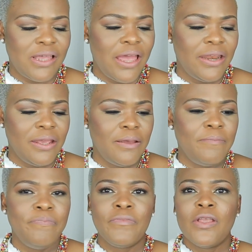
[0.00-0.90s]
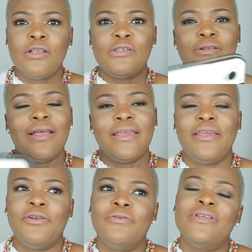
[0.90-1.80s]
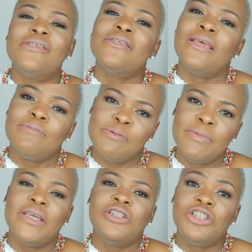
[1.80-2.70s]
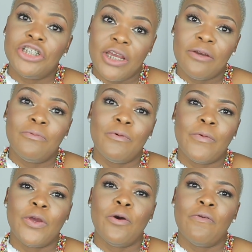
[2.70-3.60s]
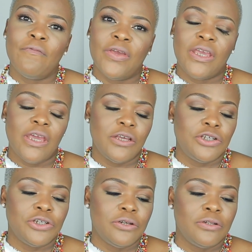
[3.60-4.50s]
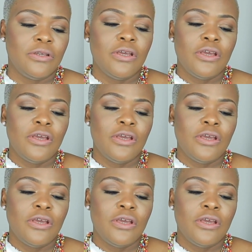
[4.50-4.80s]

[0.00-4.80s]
item to, like, you know, this keeps me in check when we go on vacation.